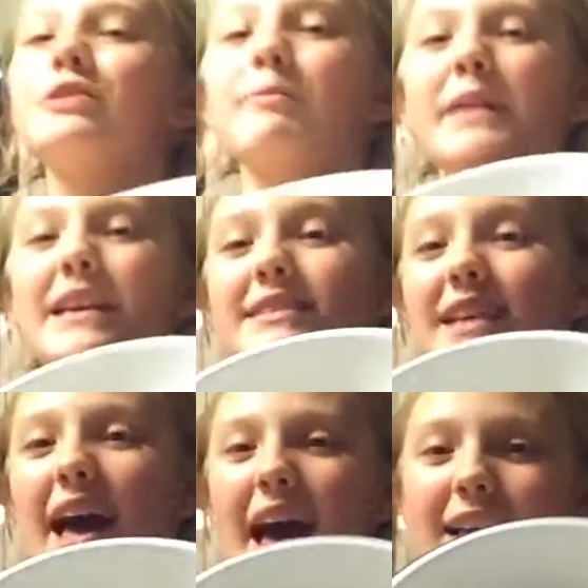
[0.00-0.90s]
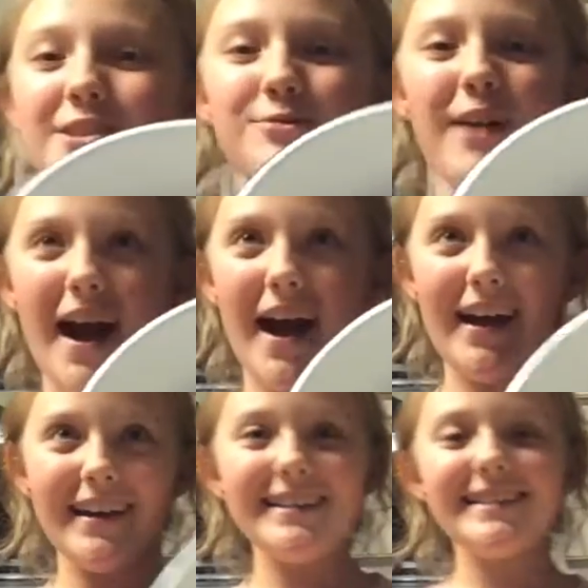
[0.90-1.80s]
The pizza has
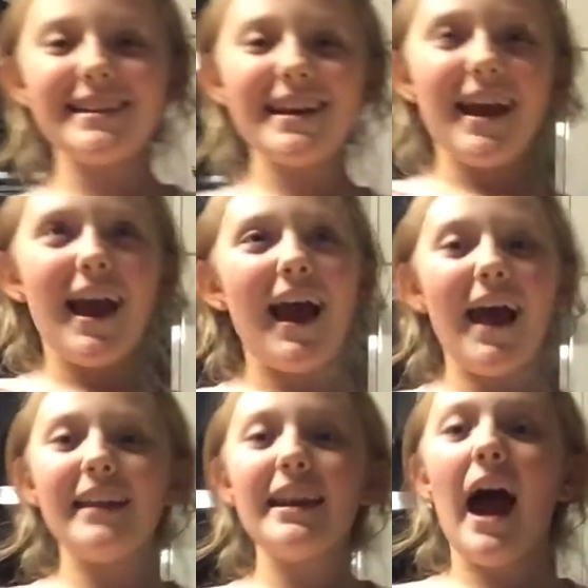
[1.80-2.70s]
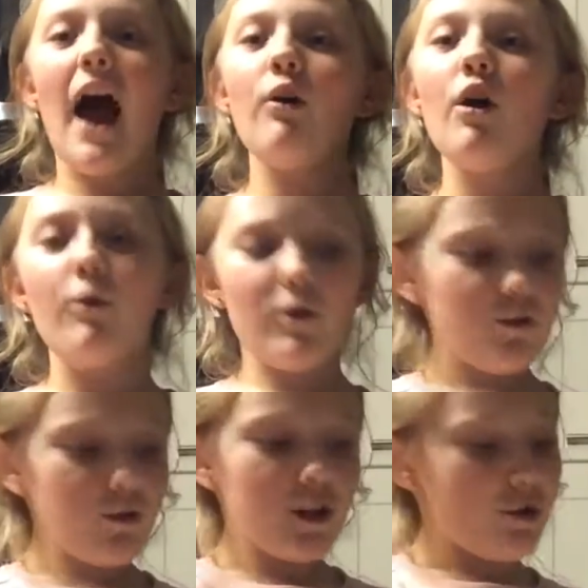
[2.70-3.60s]
rised, and now what
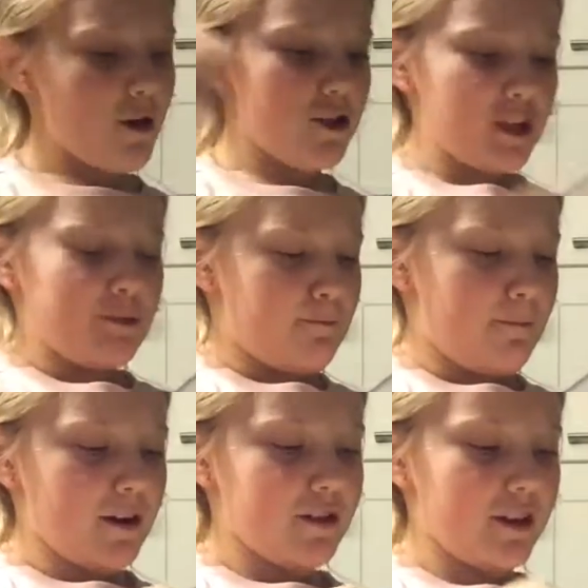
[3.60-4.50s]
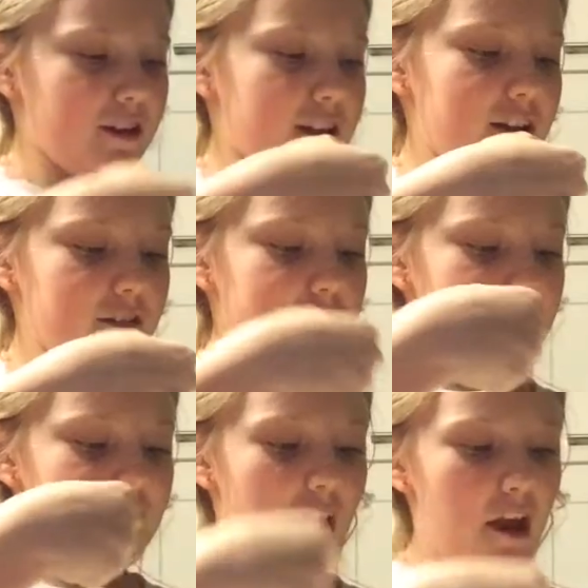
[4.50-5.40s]
you wanna do is just punch it a little so
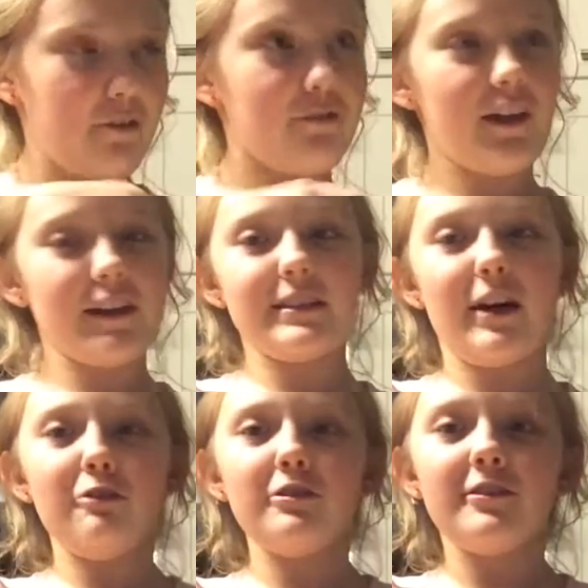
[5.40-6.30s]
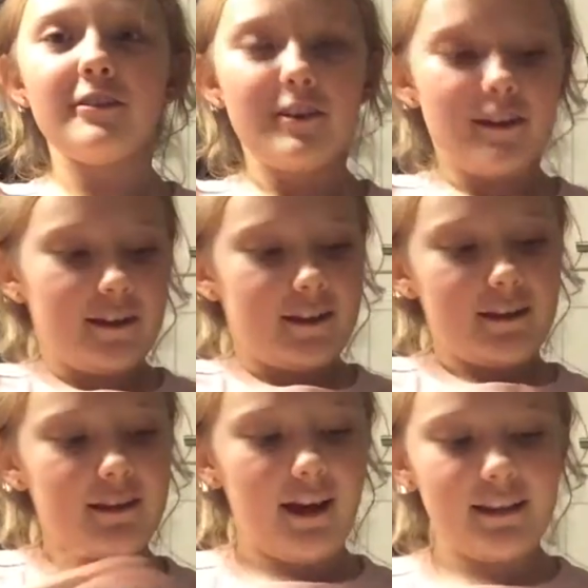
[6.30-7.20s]
the air flies out
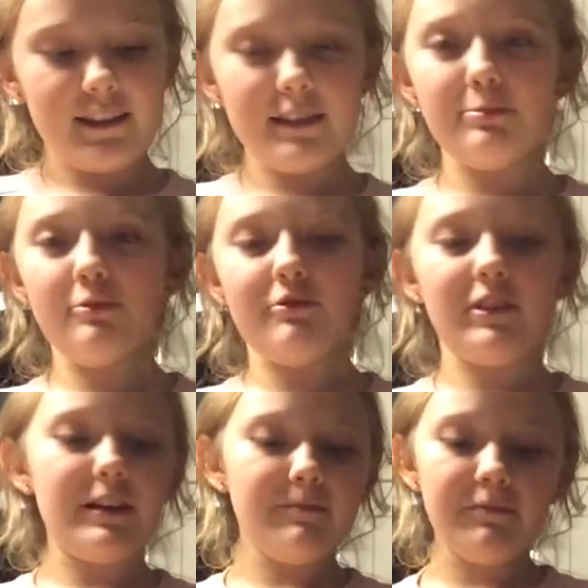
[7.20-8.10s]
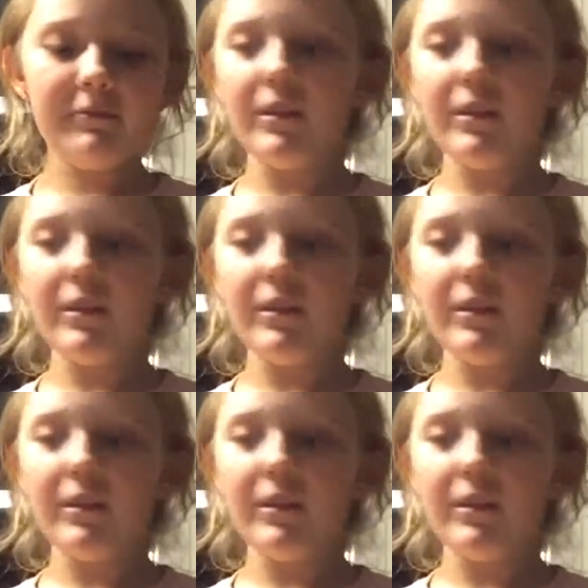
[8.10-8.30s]
nice and smoothly.